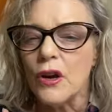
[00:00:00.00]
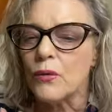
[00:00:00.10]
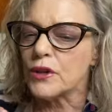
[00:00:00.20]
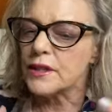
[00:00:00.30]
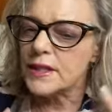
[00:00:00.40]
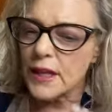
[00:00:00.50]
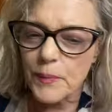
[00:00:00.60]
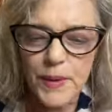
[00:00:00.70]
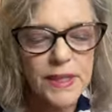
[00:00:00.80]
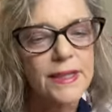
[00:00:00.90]
We're
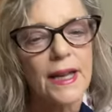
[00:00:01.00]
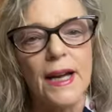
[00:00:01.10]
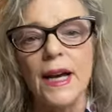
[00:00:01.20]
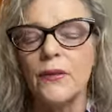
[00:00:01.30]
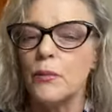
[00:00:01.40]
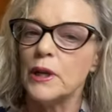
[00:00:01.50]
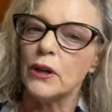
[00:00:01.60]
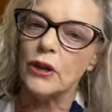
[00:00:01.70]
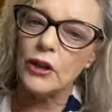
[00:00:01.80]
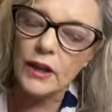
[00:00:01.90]
deep inside. We've
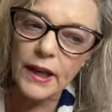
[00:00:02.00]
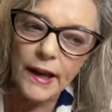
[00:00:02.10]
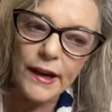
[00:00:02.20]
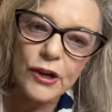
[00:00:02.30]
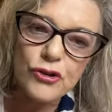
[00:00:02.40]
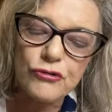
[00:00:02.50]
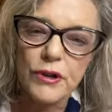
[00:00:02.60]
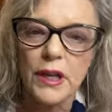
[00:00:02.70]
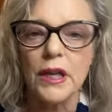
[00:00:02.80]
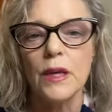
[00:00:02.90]
been looking at our
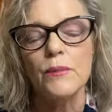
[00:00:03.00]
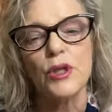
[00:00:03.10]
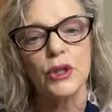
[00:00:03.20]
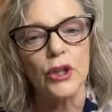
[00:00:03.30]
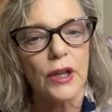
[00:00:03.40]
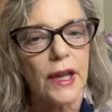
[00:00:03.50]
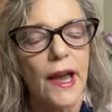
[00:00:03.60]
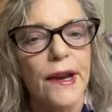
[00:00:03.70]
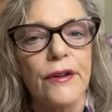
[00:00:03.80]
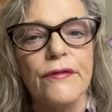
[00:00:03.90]
dreams, looking
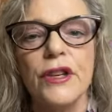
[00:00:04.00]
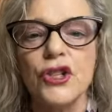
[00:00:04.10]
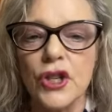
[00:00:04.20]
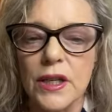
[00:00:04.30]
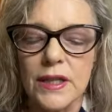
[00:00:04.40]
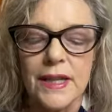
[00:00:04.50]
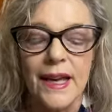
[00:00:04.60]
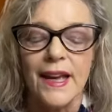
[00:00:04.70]
at our visions,